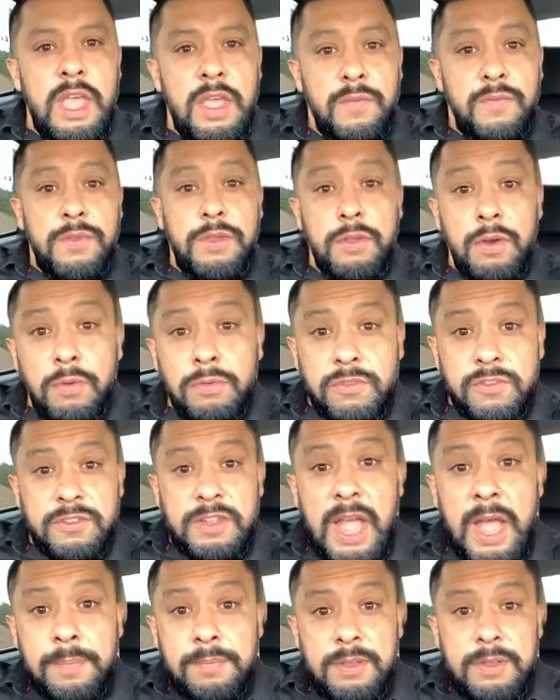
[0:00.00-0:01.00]
If you don't
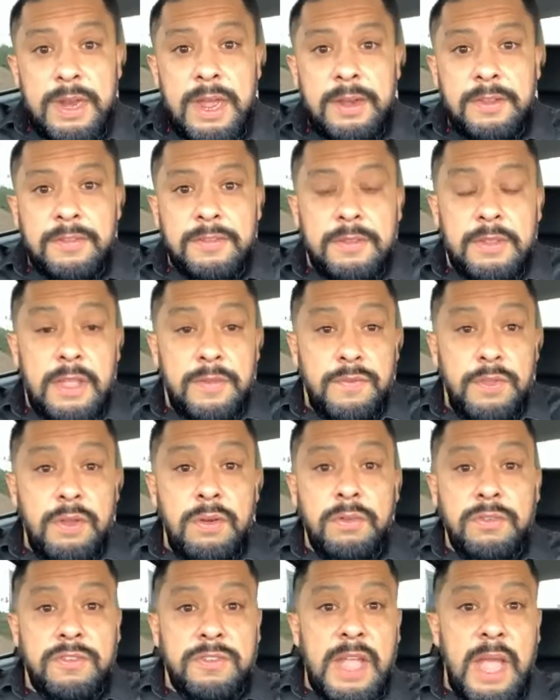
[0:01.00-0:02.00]
stop United
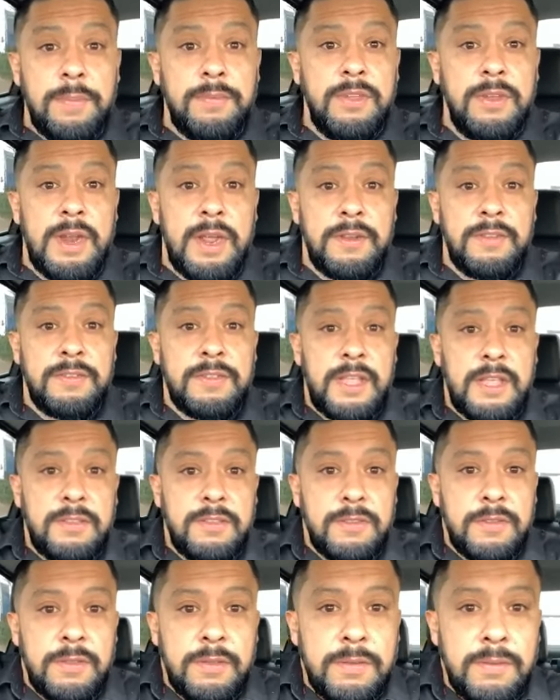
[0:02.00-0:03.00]

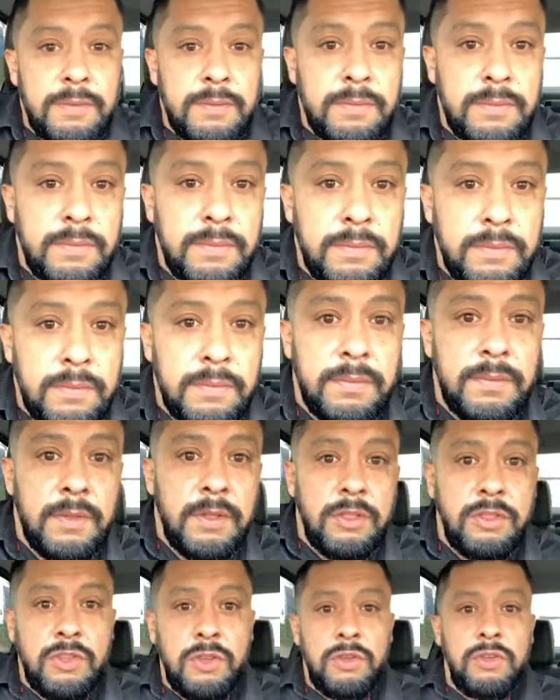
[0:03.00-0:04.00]
States,
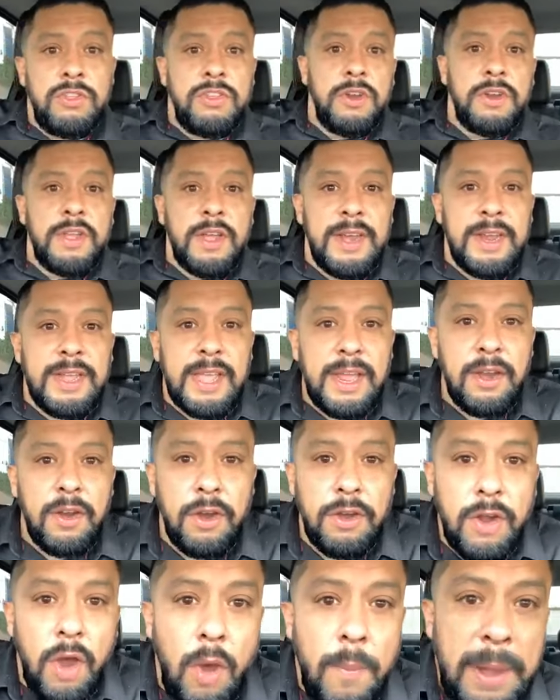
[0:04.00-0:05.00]
dude, you're gonna get
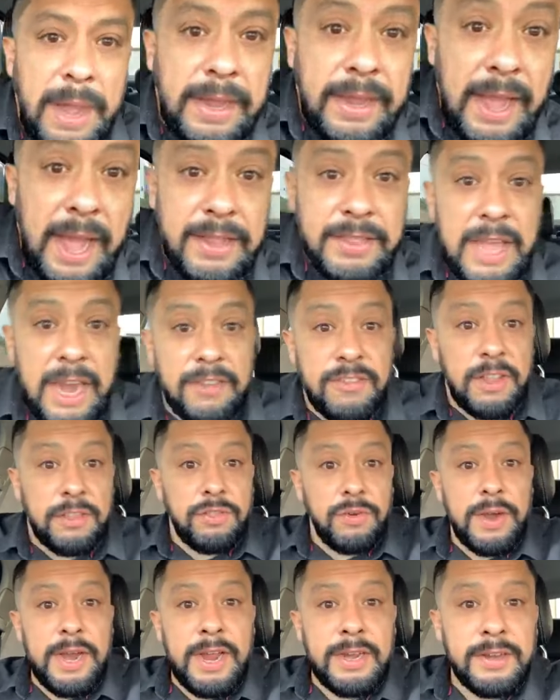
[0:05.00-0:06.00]
hurt. Oh my God, that is
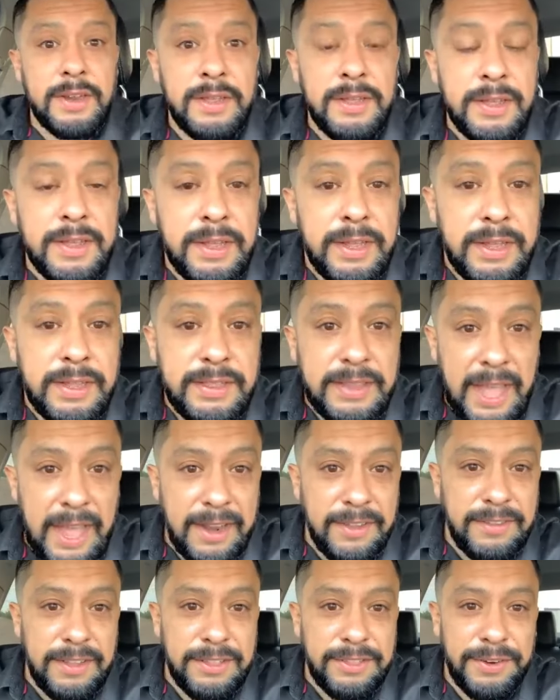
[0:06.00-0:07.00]
a threat.
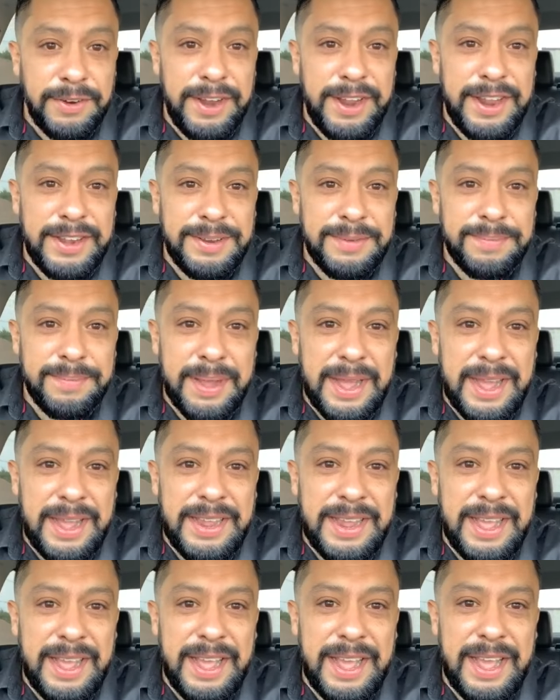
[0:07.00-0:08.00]
That is a threat
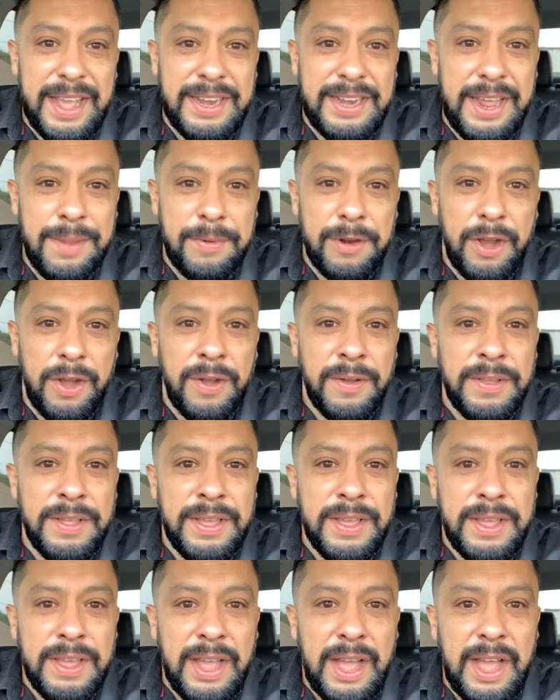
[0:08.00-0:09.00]
by liberal
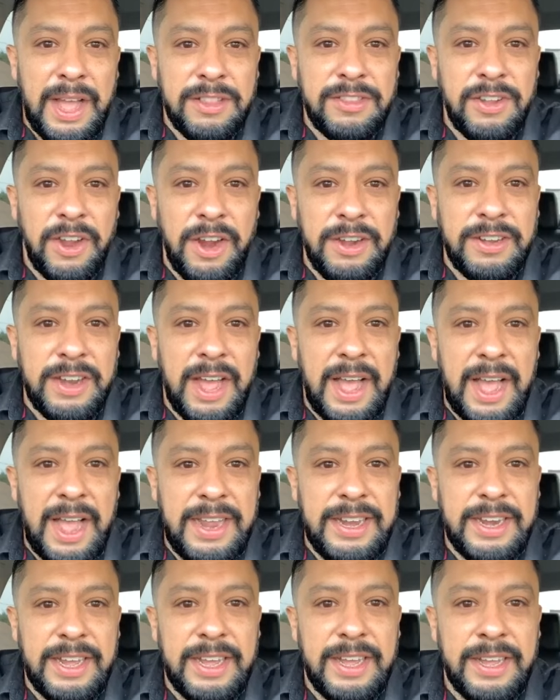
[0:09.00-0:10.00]
Tart
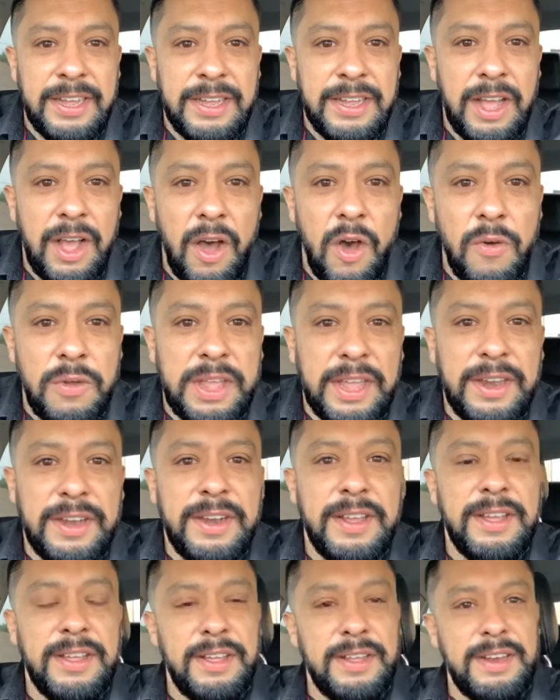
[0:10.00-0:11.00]
Heine
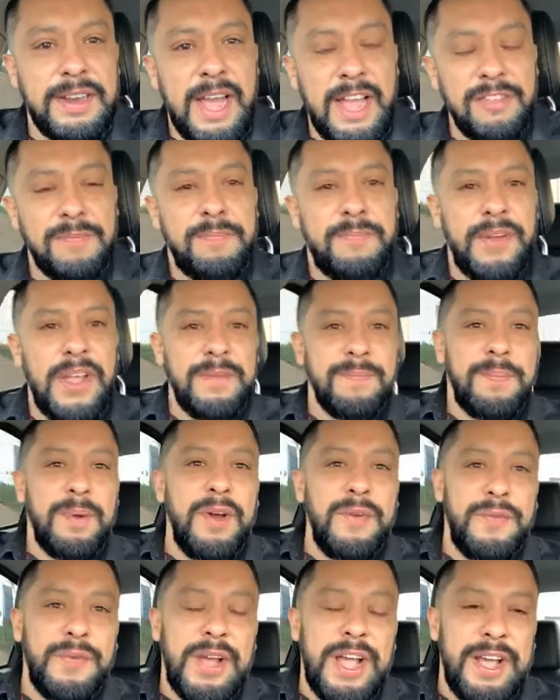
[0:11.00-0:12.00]
Oken. Nice fake
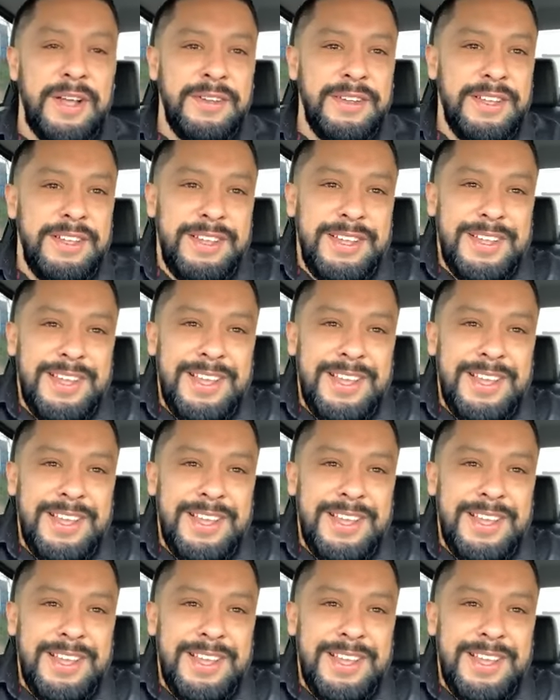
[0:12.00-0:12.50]
profile.